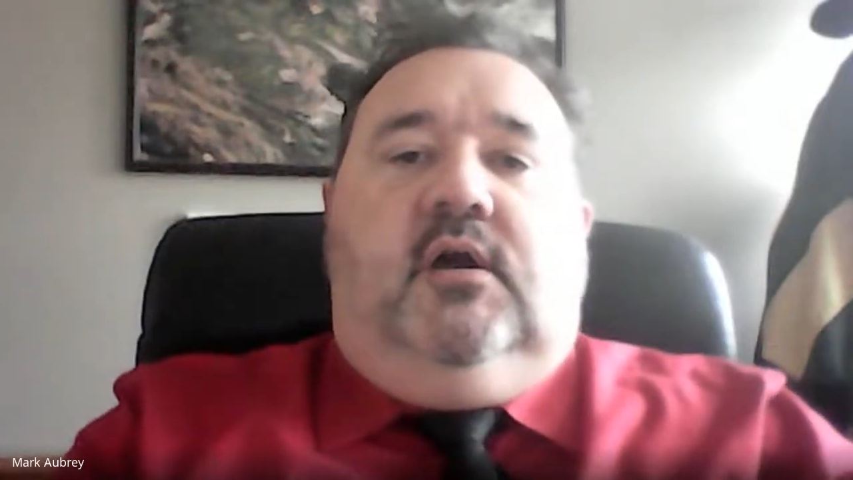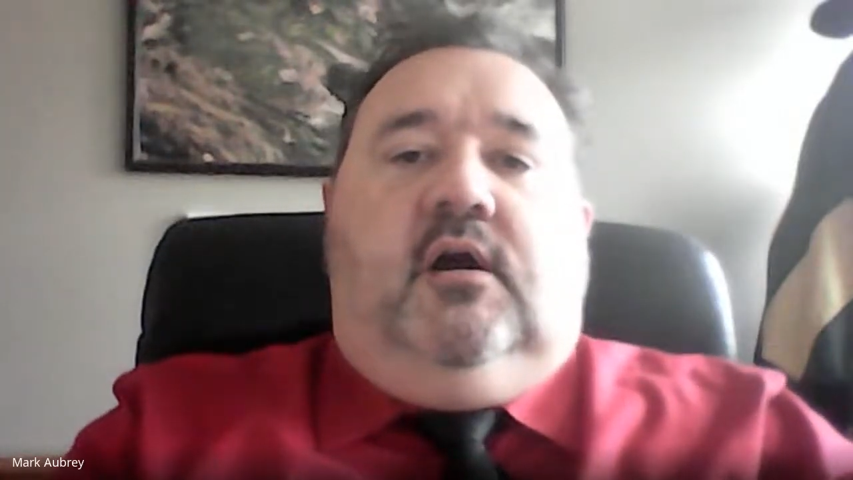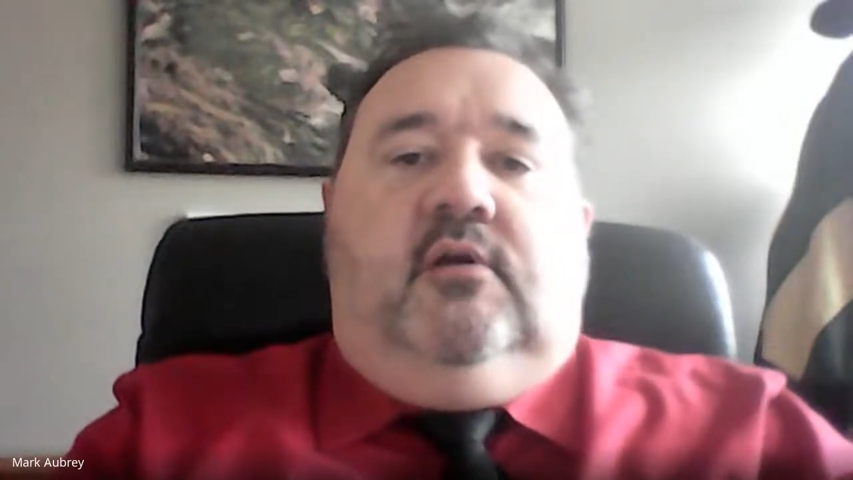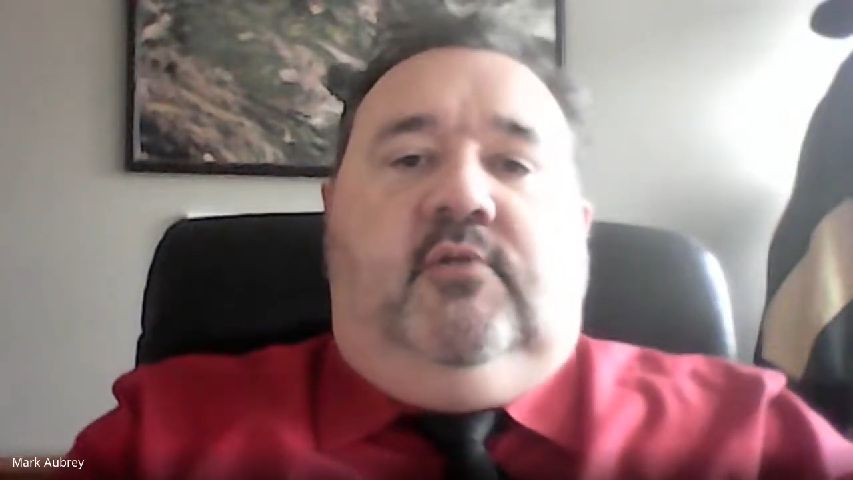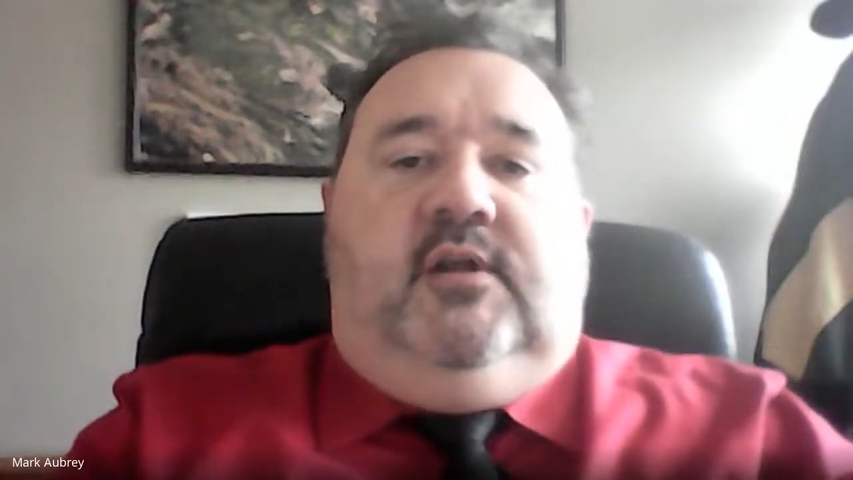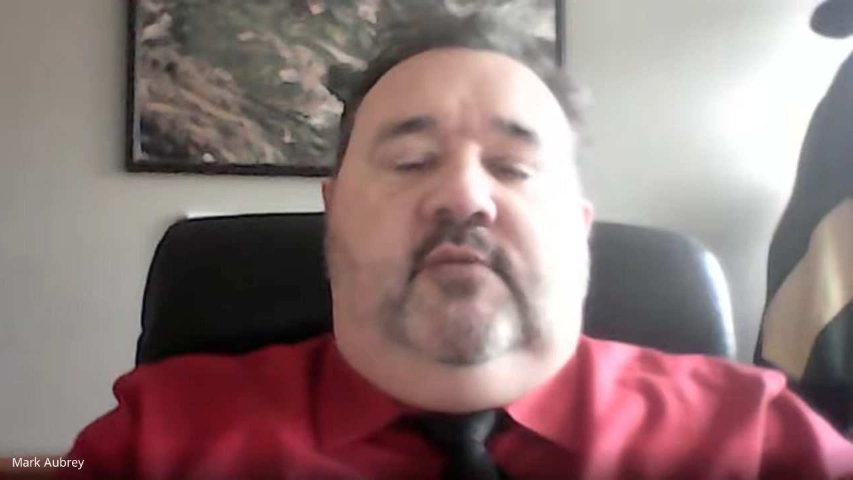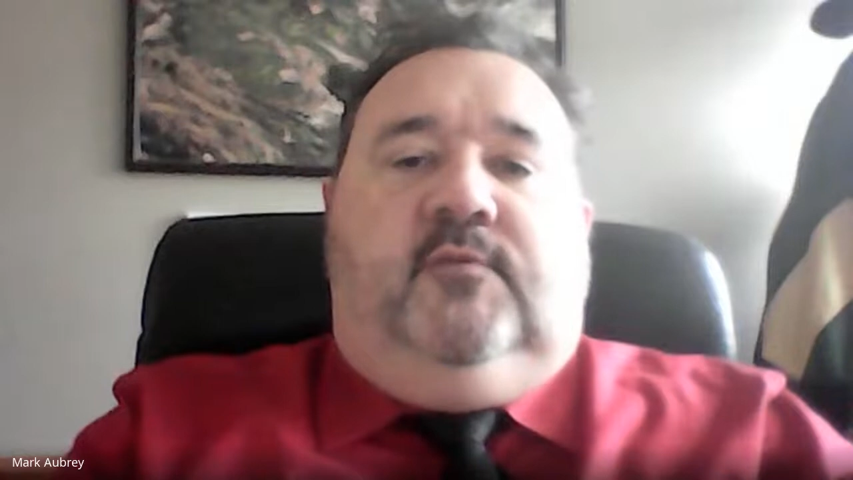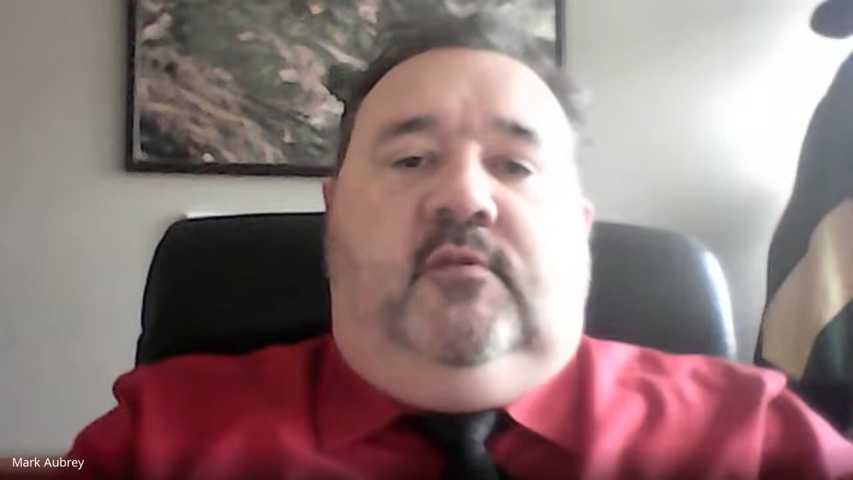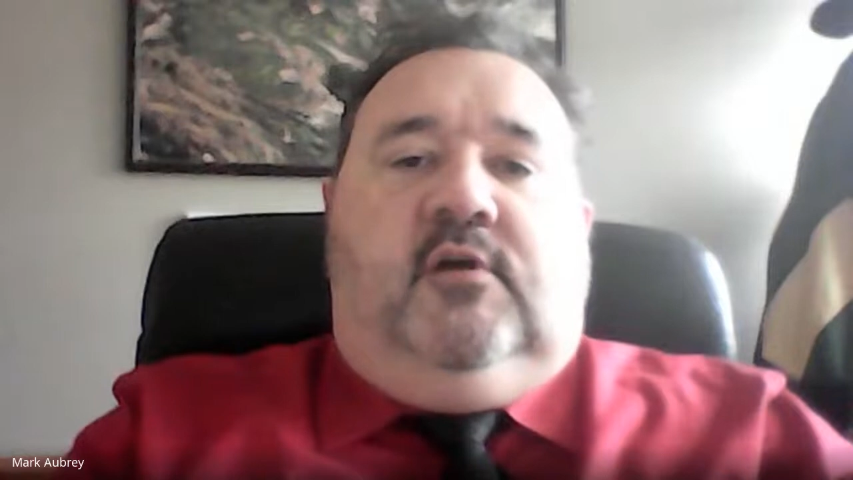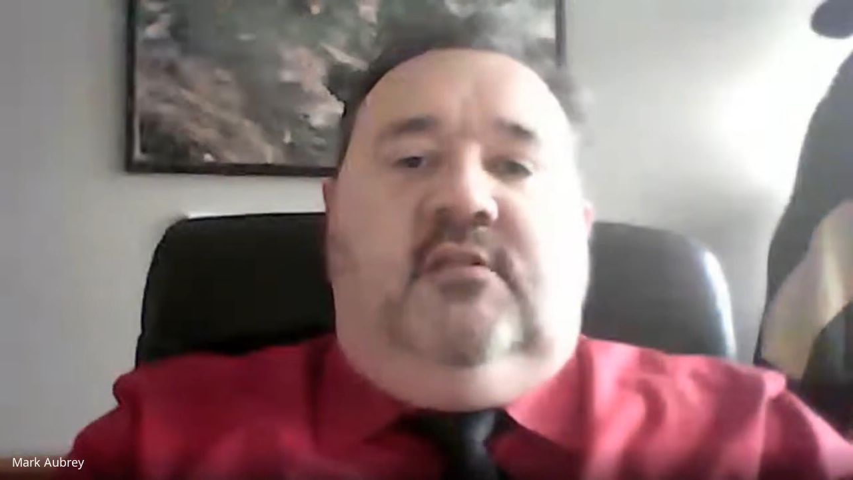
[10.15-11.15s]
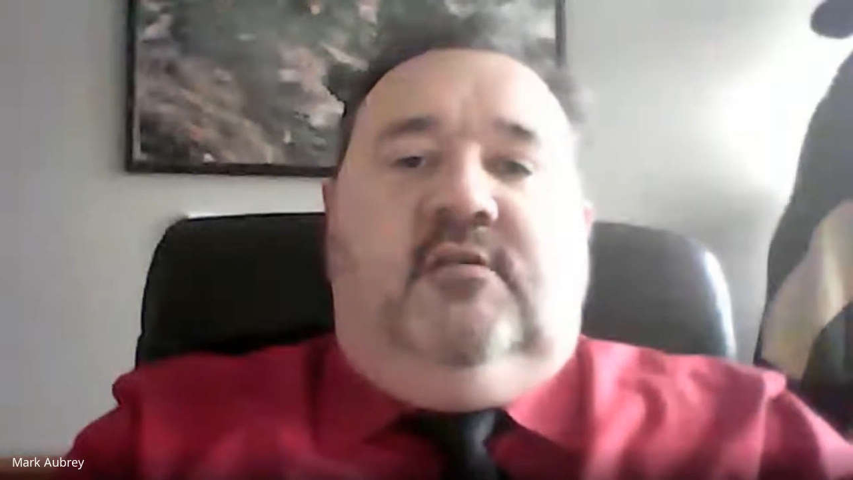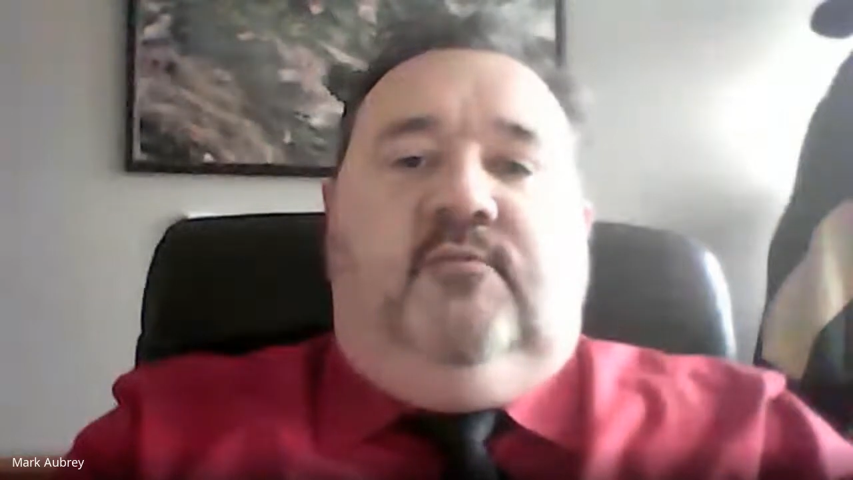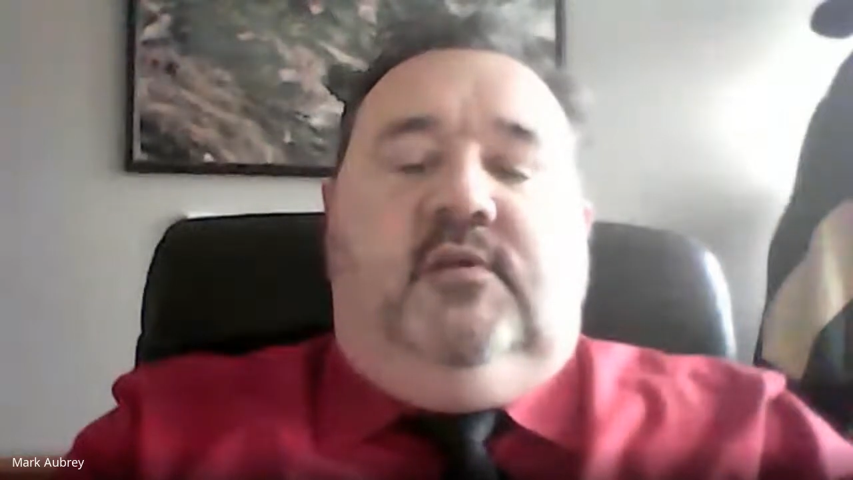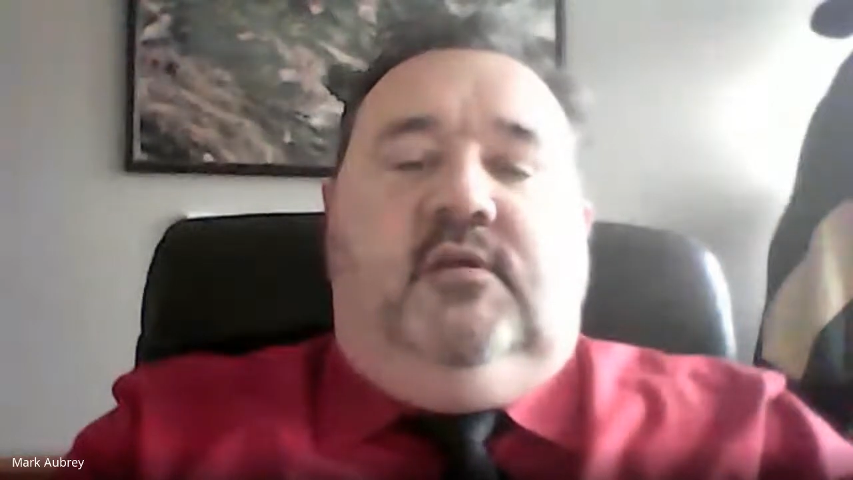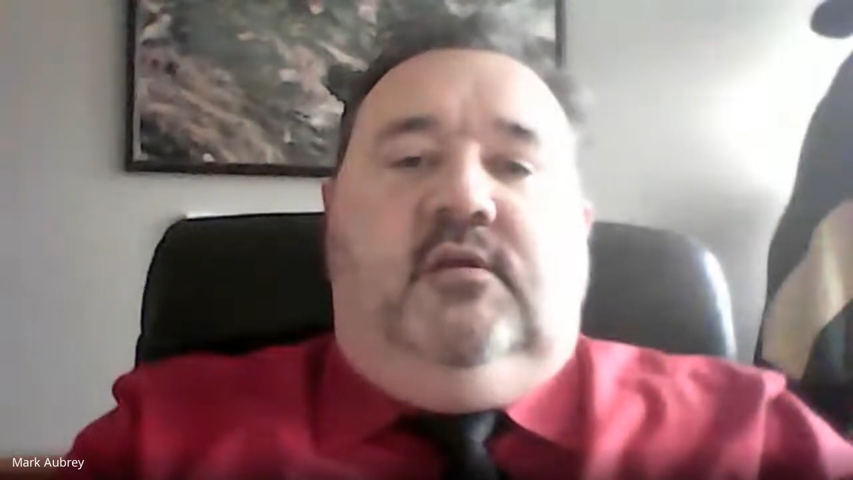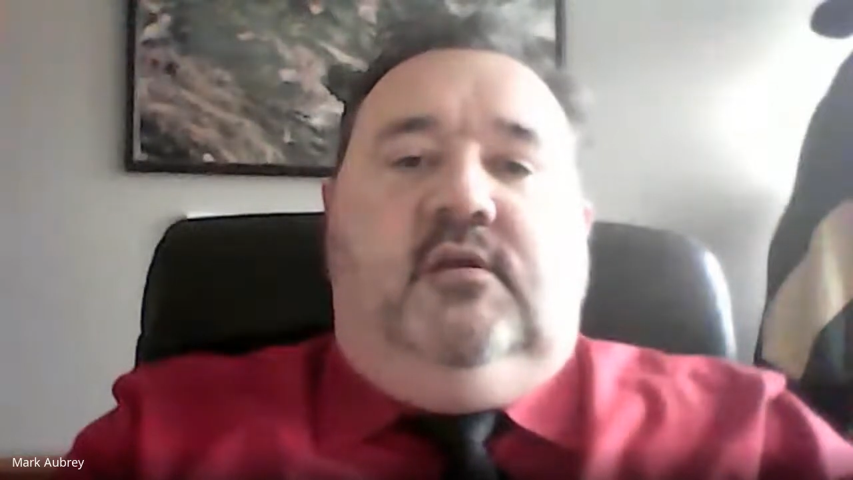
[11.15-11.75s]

our grading philosophy